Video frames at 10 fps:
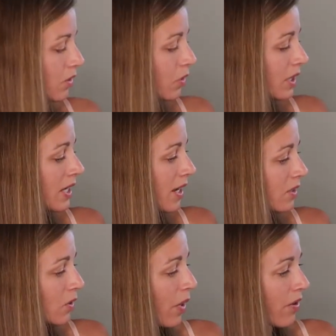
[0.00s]
Lucas
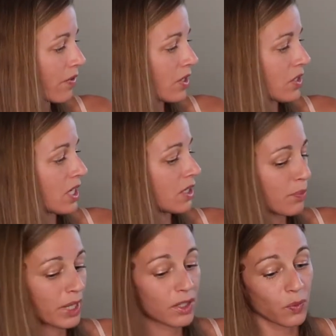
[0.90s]
hasn't quite finished this
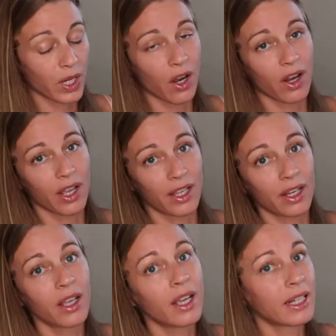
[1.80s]
because we got
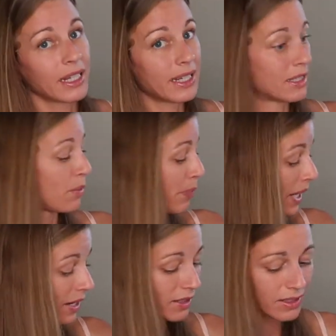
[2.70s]
into his
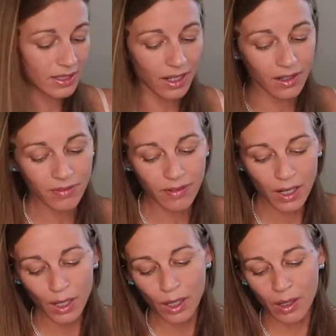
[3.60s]
Abika stuff,
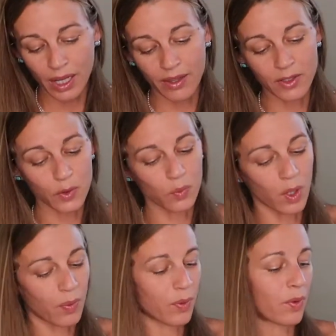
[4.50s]
and this is
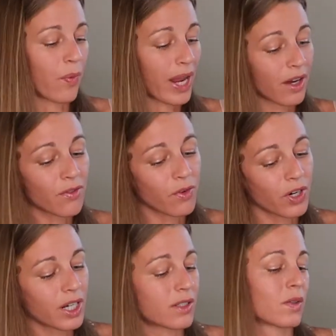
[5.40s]
while we were waiting for
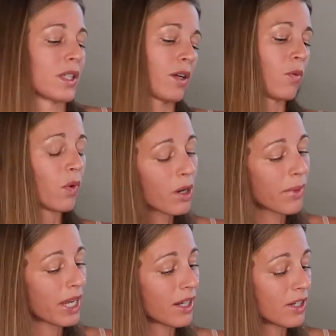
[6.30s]
it because I was like, what am
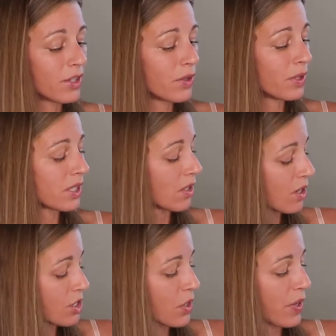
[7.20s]
I going to do? It's
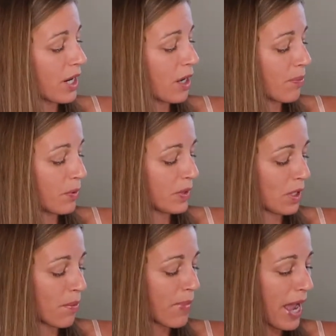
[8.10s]
not showing up. It was
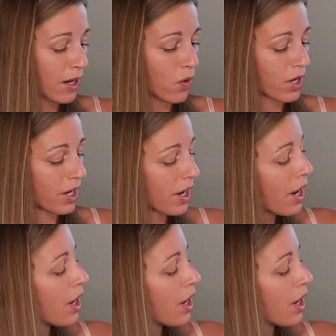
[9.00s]
on back order.